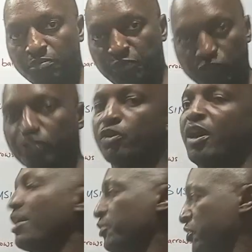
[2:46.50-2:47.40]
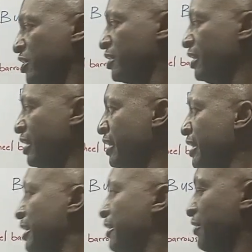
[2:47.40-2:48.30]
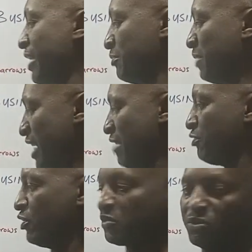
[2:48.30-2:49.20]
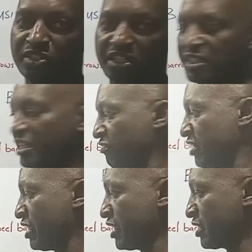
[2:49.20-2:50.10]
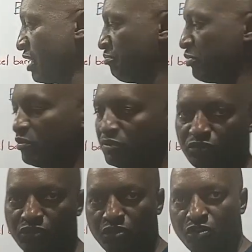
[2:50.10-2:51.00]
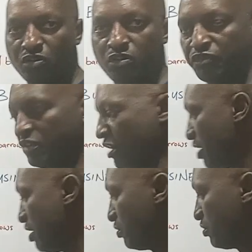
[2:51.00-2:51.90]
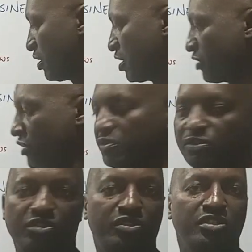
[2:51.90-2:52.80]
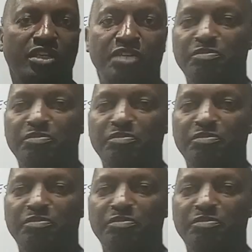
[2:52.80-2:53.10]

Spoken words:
building your house. All right, but I've also just given an example of how the calculations can